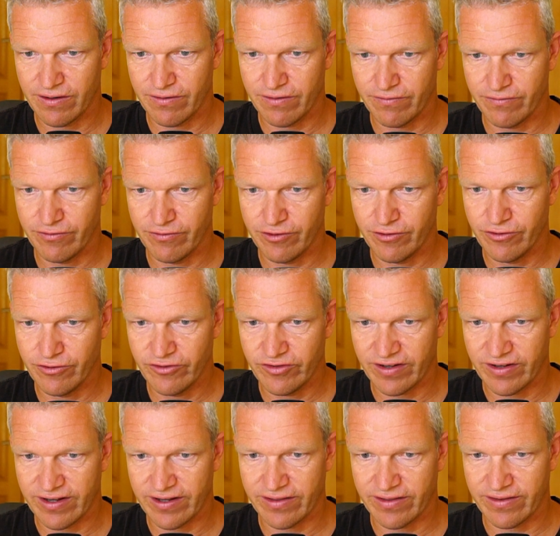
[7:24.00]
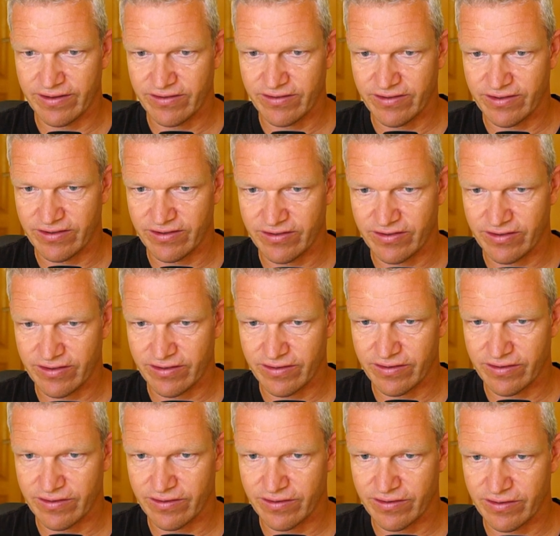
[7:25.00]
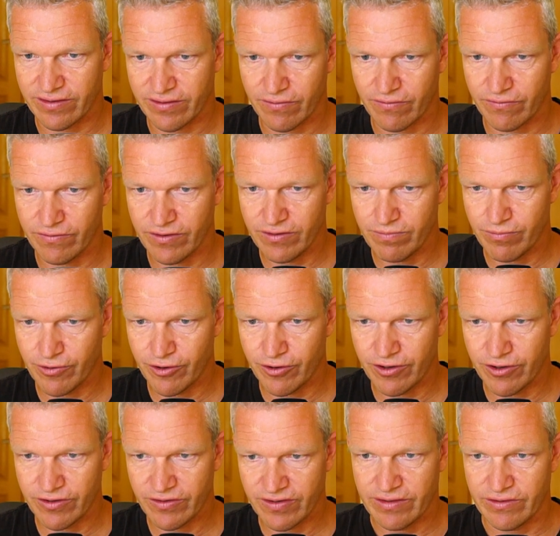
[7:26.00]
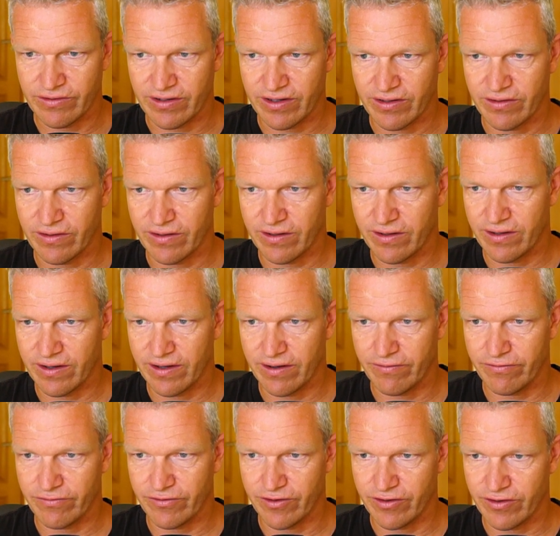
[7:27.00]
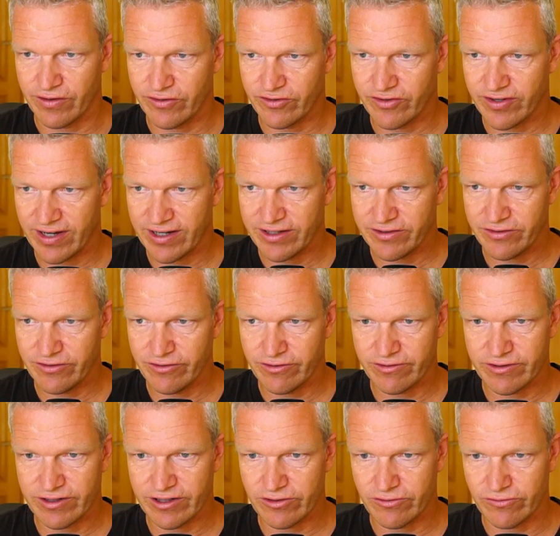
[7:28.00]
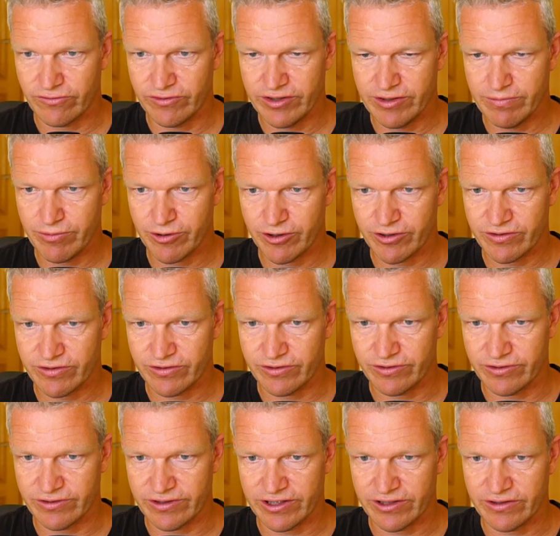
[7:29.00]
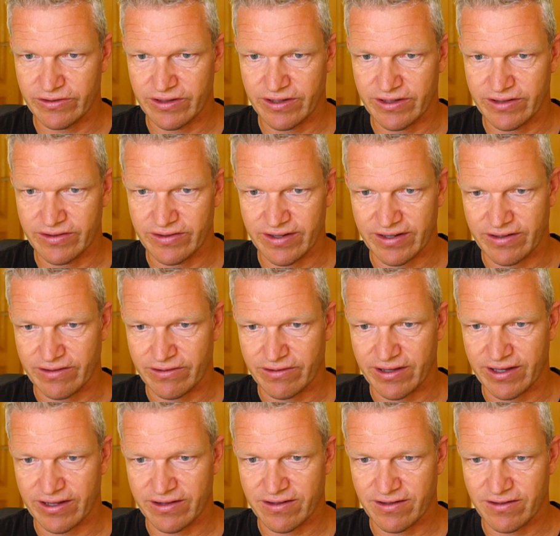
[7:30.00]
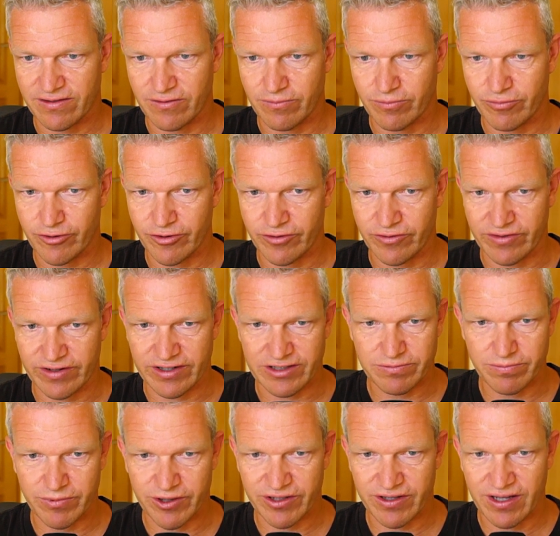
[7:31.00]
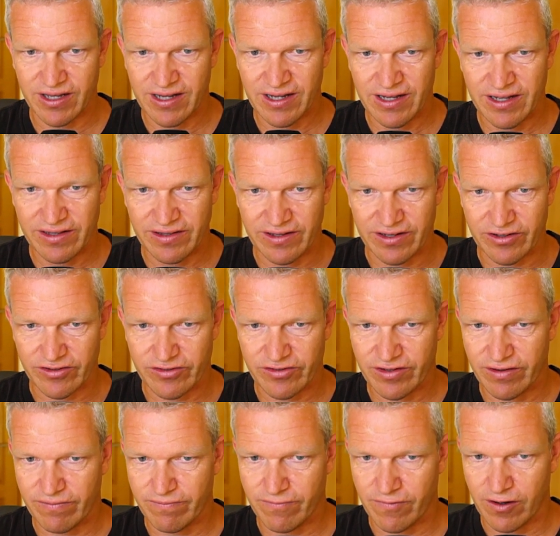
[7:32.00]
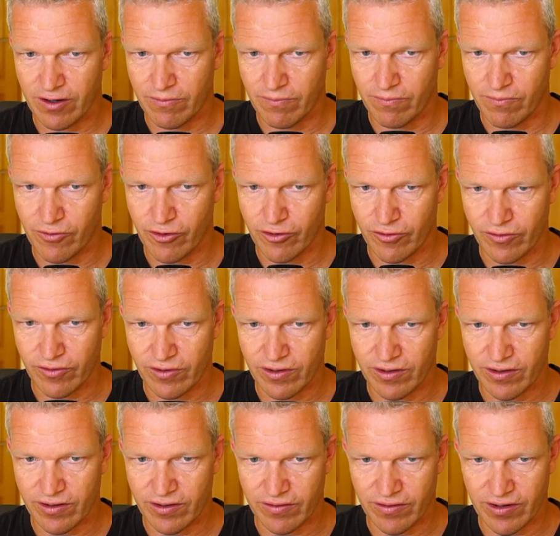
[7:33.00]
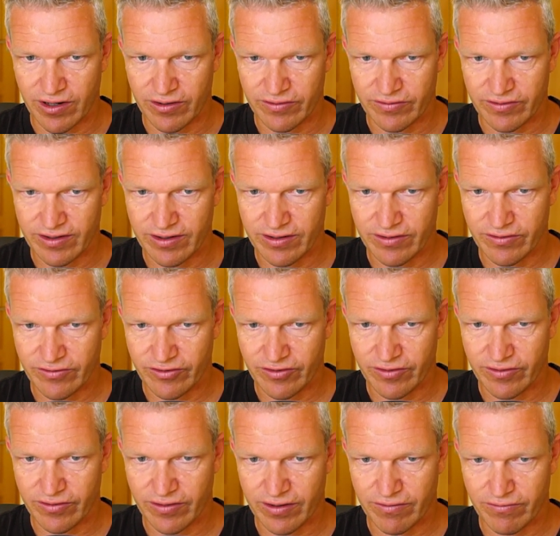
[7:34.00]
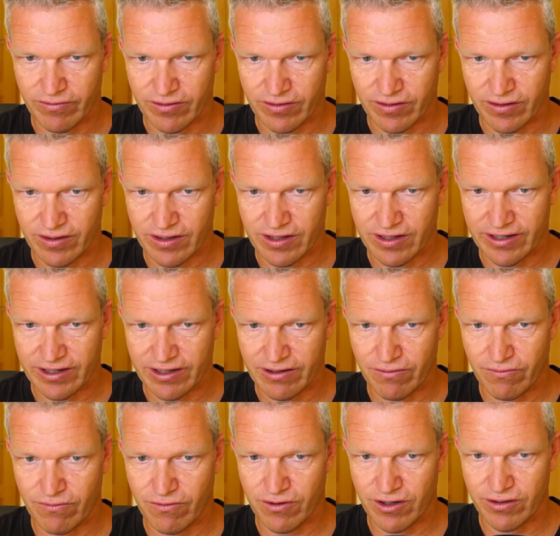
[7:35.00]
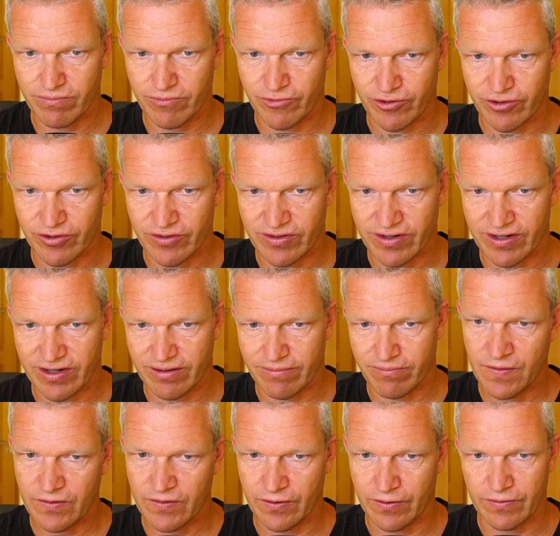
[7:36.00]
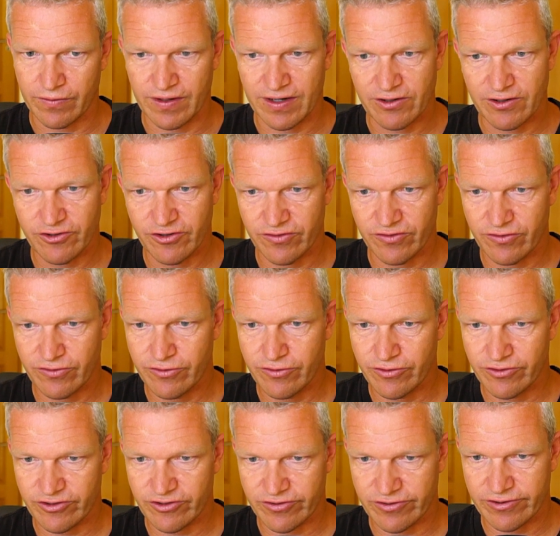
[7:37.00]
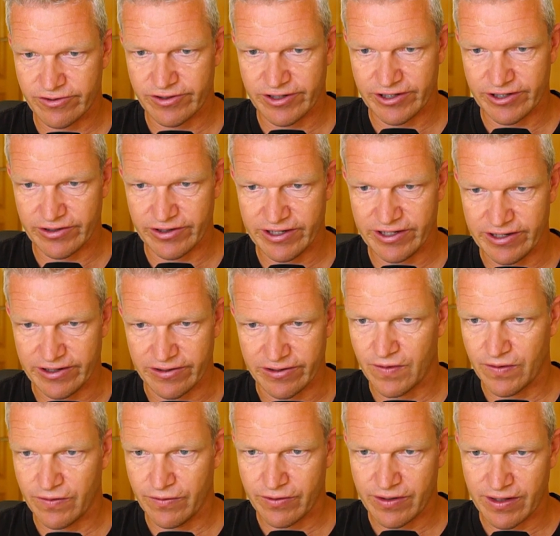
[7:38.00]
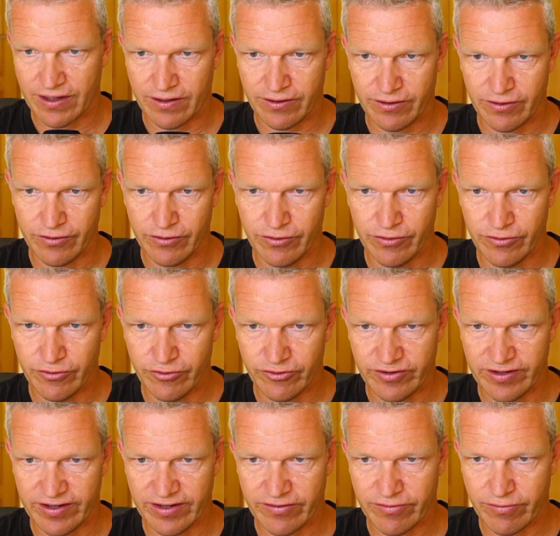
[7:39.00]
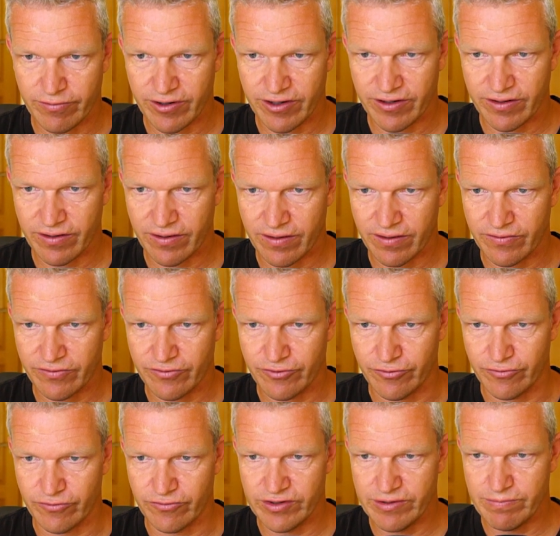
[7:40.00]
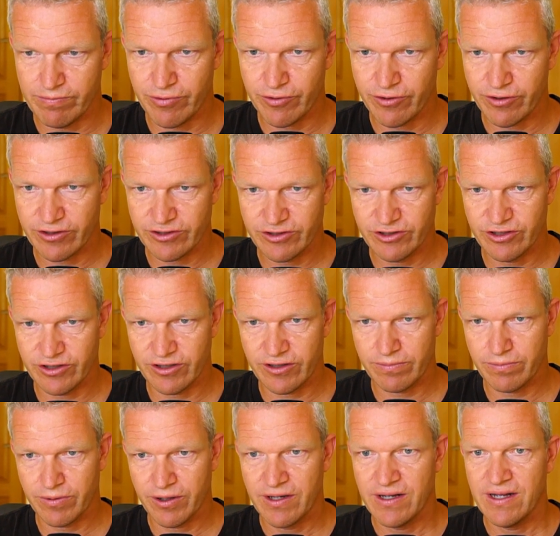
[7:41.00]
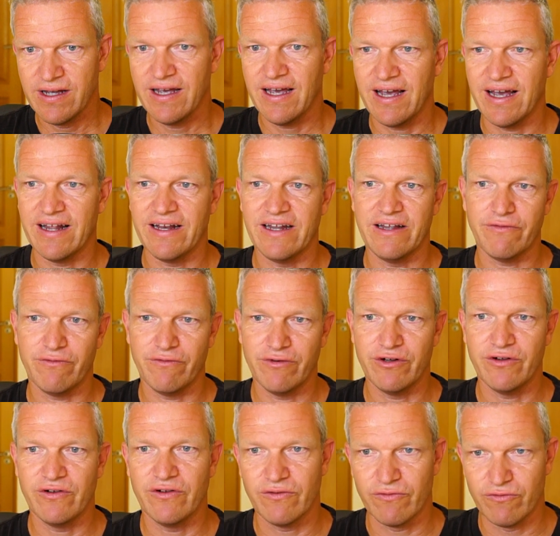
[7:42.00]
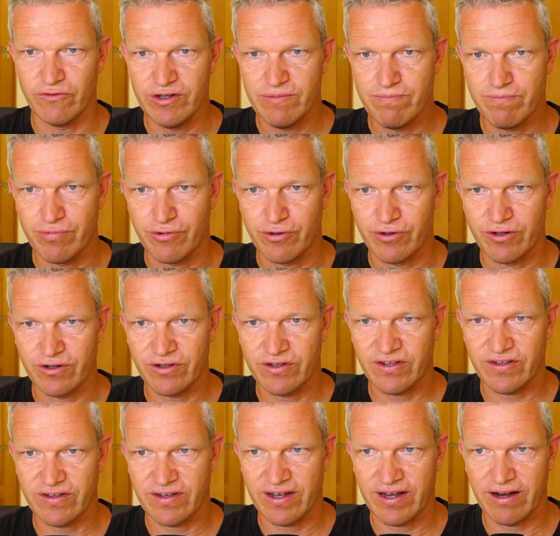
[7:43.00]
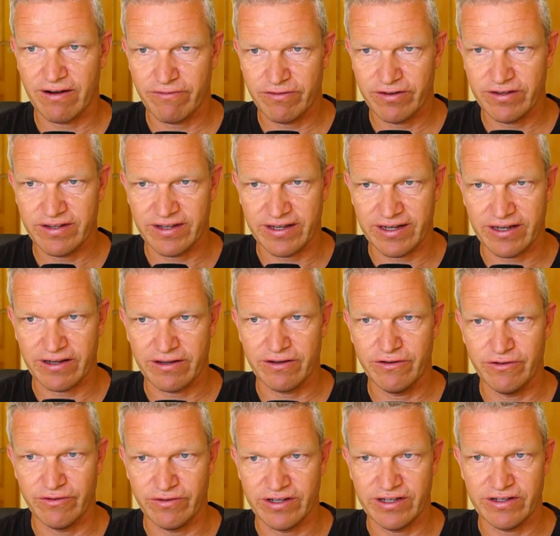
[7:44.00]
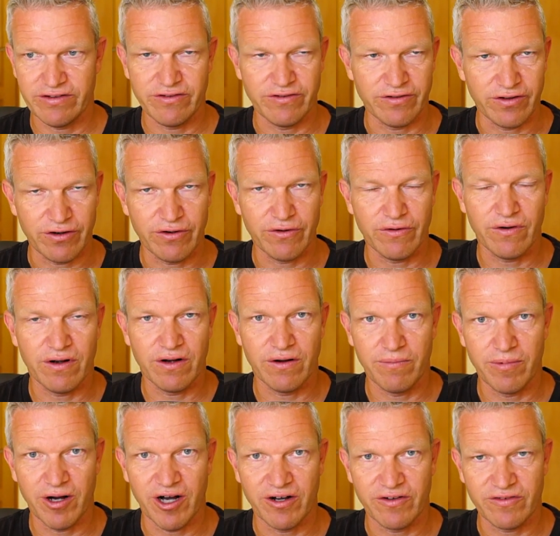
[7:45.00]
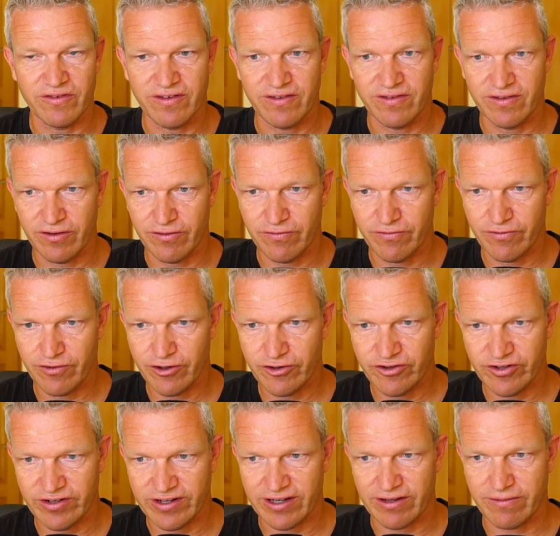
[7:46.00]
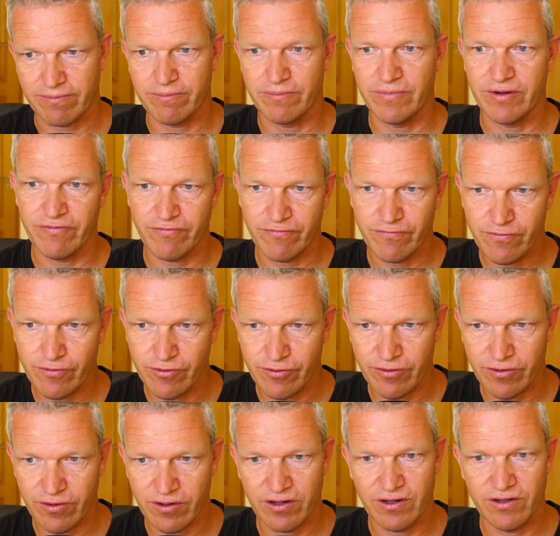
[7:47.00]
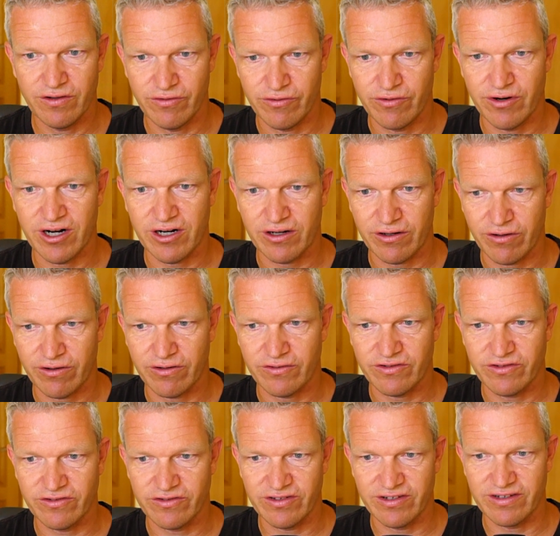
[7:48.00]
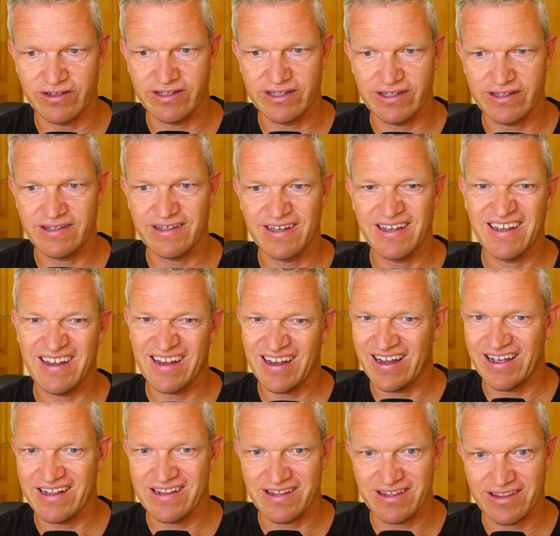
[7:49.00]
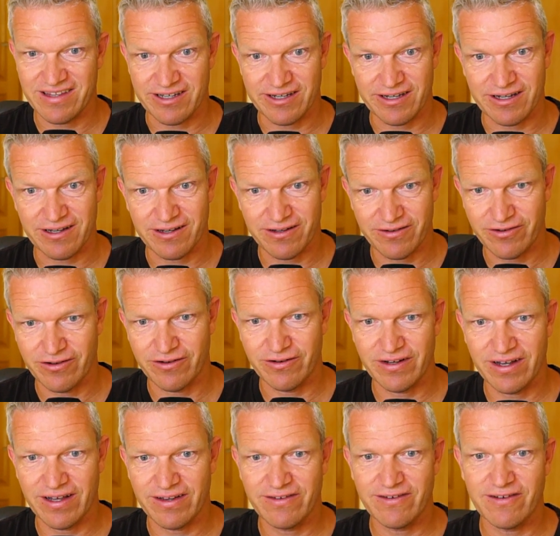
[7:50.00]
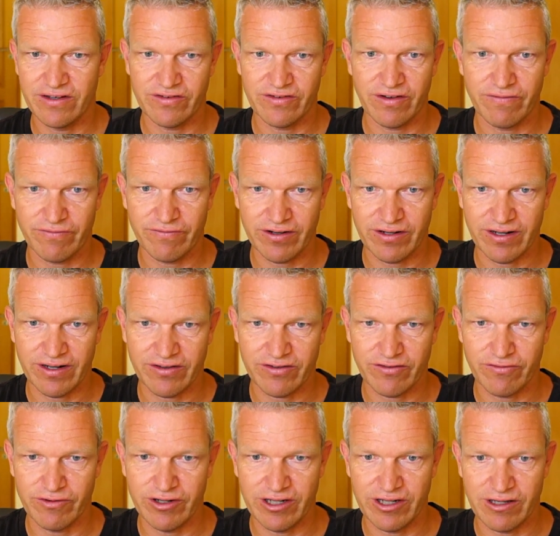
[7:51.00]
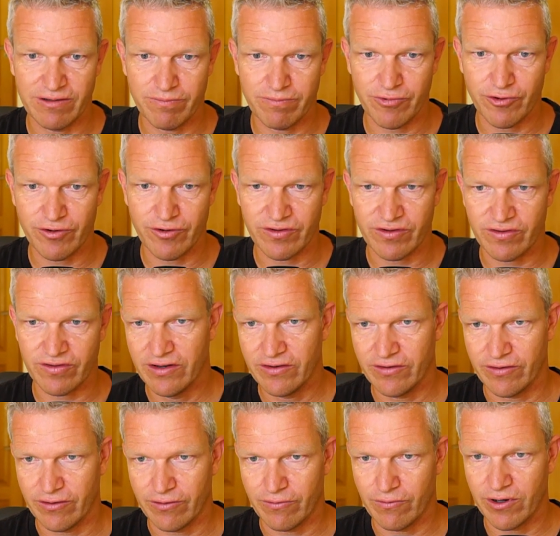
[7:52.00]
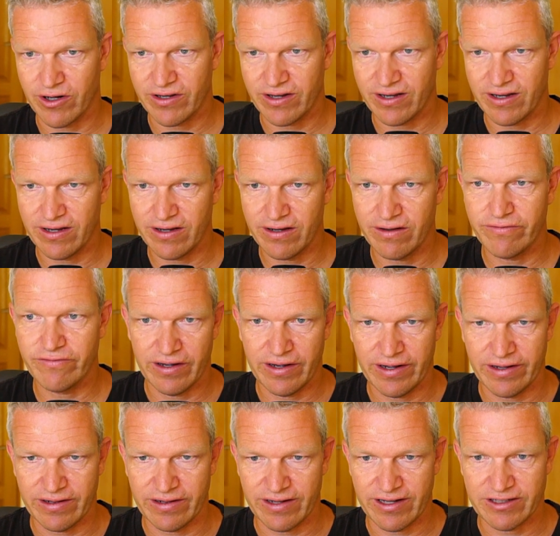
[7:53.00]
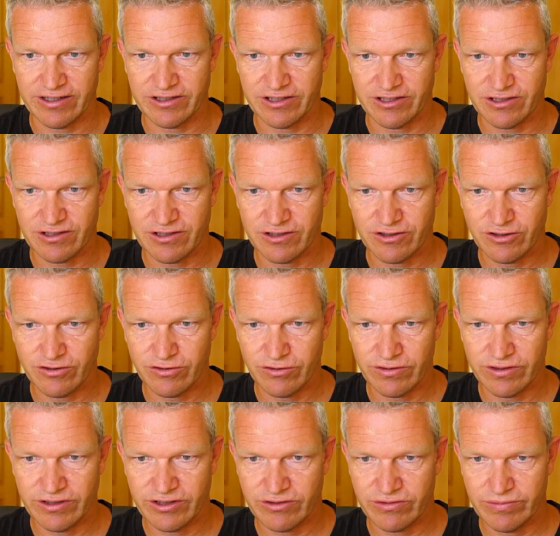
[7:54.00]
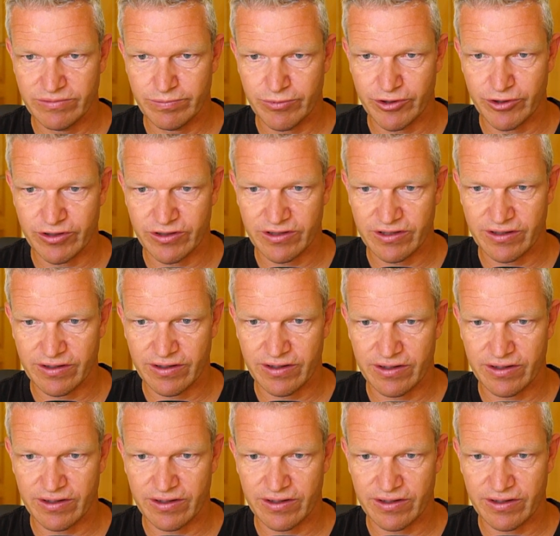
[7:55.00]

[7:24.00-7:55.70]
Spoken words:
views. And this is the report. You can have the site URL, report URL, and then you get the progress. But there's some more around here, so I will click one more time. So there's a tutorial here. You can use this one to report job, and it will report everything you need to know about the versioning before you are going to delete anything. So that's something that's really important. So what if analyzes storage report?